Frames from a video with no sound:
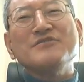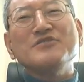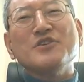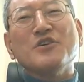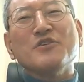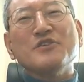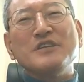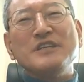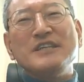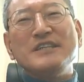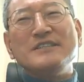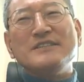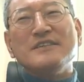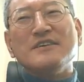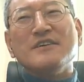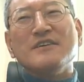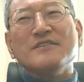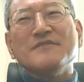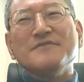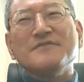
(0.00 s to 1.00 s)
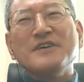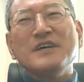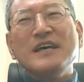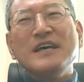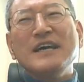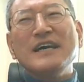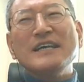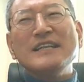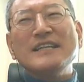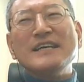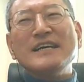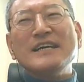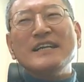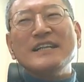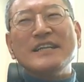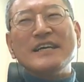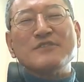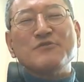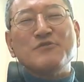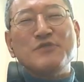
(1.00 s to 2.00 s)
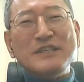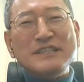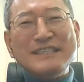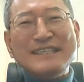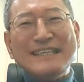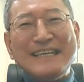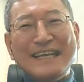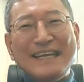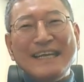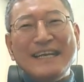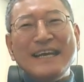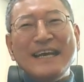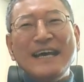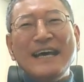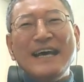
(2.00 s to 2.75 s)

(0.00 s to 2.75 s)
shortage of the electricity